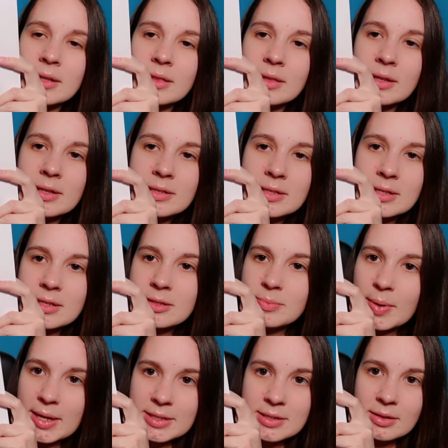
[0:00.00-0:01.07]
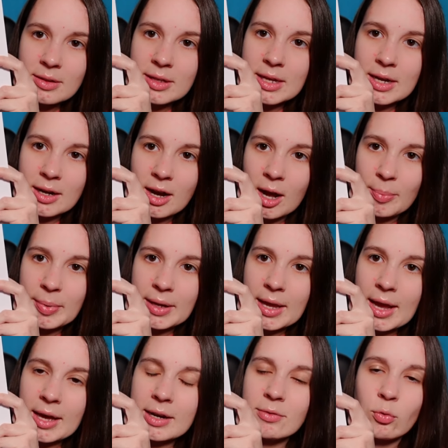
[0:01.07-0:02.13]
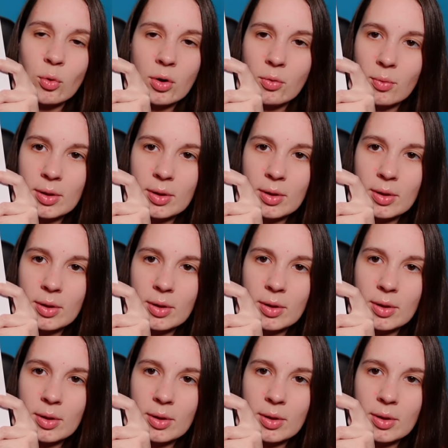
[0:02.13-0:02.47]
This is basically a copycat of what